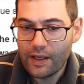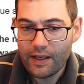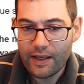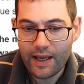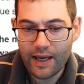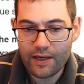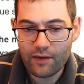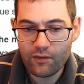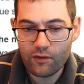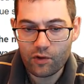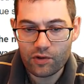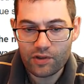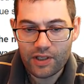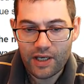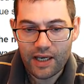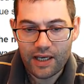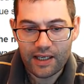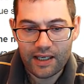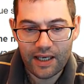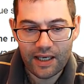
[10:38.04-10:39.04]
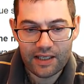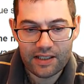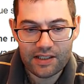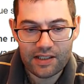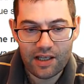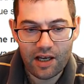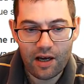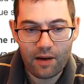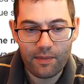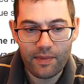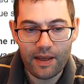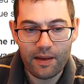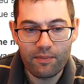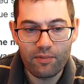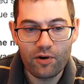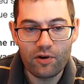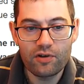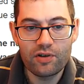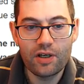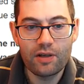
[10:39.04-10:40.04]
And of course, kickstart their
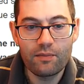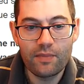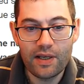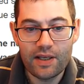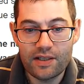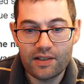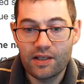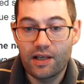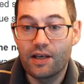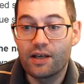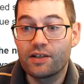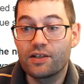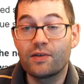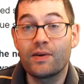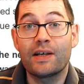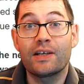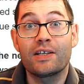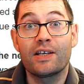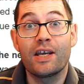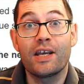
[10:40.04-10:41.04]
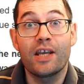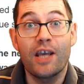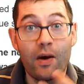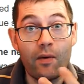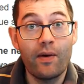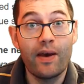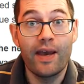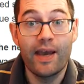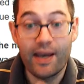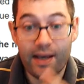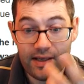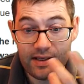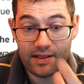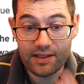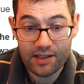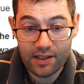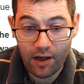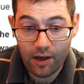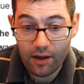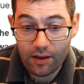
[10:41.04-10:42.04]
project means to actually go ahead and
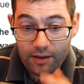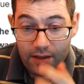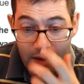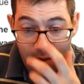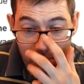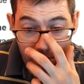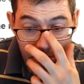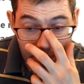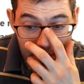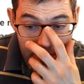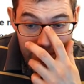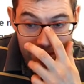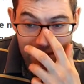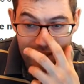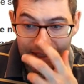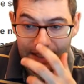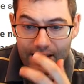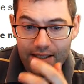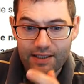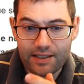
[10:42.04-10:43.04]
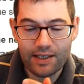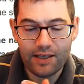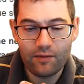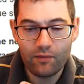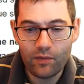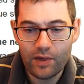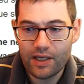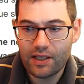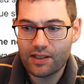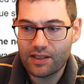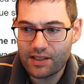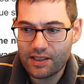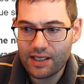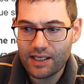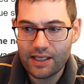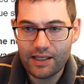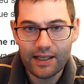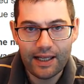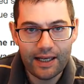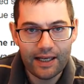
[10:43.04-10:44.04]
start building this. And we can
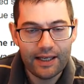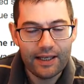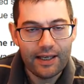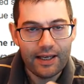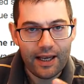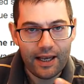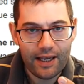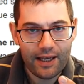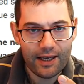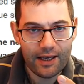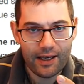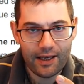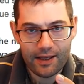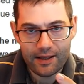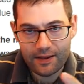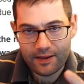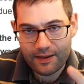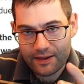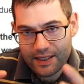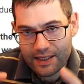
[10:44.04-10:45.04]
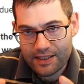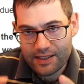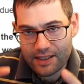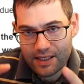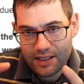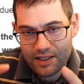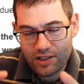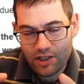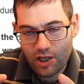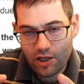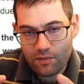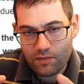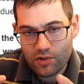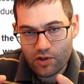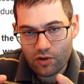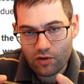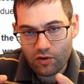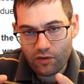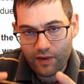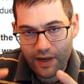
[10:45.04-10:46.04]
see that this, in terms
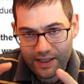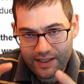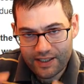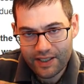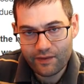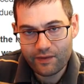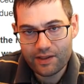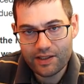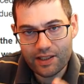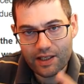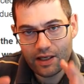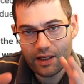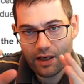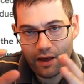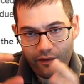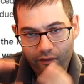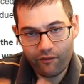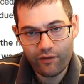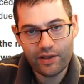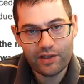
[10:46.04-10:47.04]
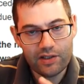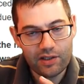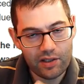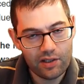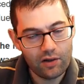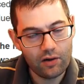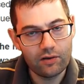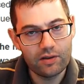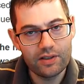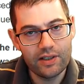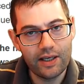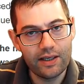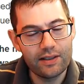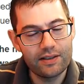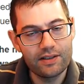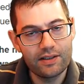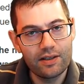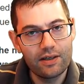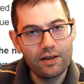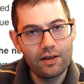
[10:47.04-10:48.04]
of activity, fits the
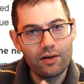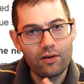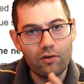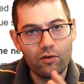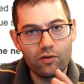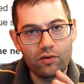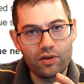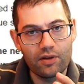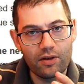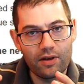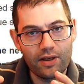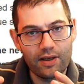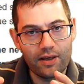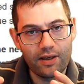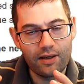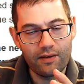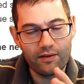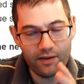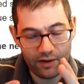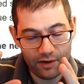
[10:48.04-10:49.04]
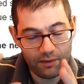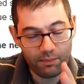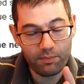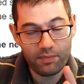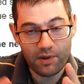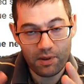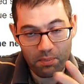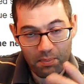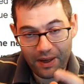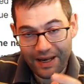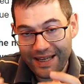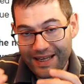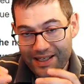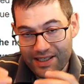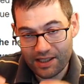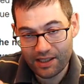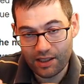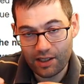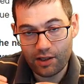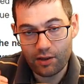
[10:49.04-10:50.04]
context or the place
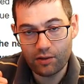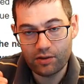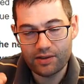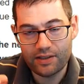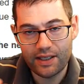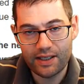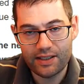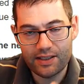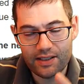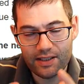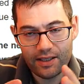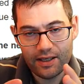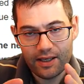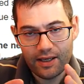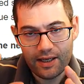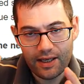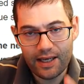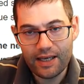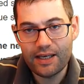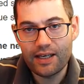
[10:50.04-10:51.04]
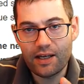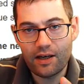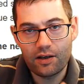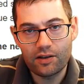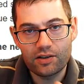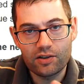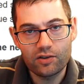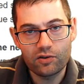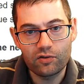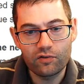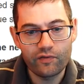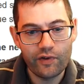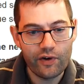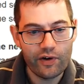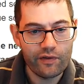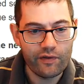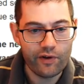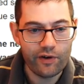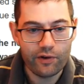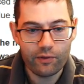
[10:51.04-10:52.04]
in the context in the article very,
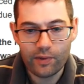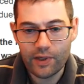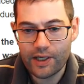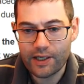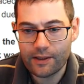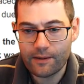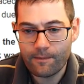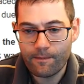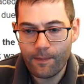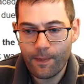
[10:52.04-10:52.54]
very well.